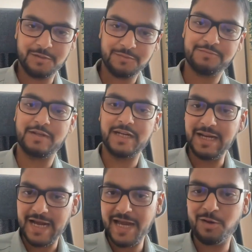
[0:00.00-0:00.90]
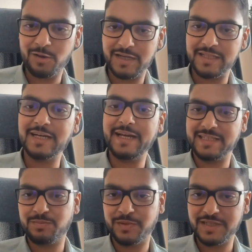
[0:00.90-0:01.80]
of rely on other
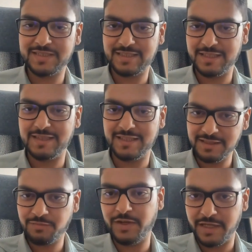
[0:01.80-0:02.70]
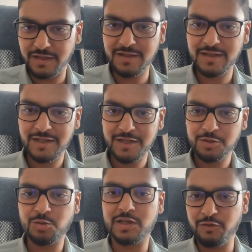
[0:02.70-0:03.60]
experts in this field
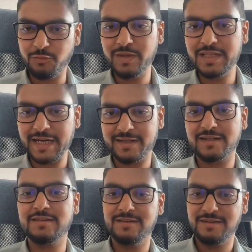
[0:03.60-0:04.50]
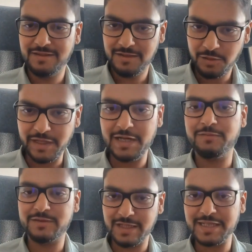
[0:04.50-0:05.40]
to give me that 12,
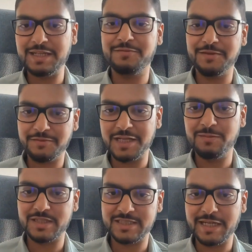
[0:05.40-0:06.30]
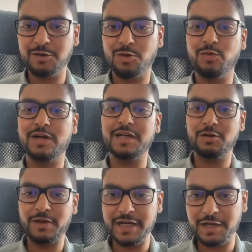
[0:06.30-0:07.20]
13, 15% over a
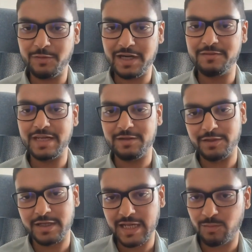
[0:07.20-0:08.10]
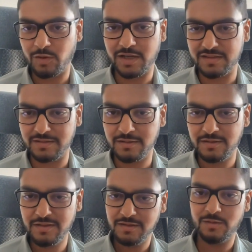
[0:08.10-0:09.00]
20, 25-year time horizon.
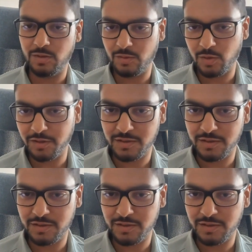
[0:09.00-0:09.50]
What do you